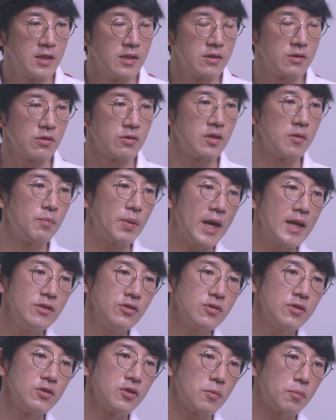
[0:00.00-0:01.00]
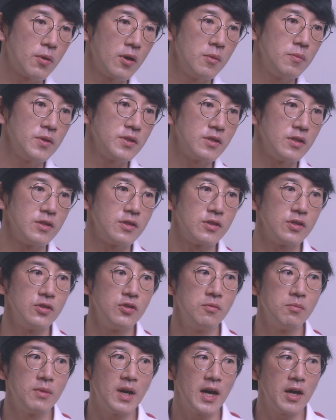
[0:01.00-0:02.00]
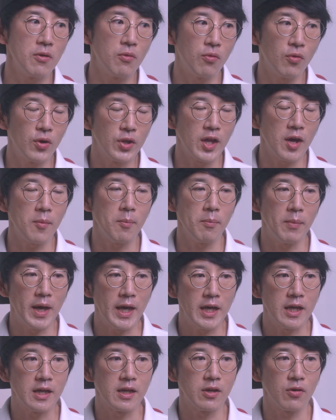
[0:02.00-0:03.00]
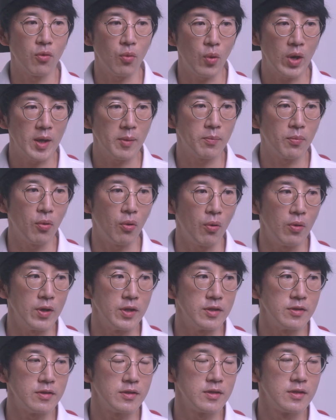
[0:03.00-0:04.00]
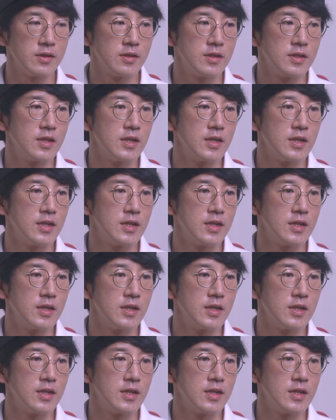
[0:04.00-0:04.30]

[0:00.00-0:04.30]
So it depends on the purposes. You might wanna make waypoints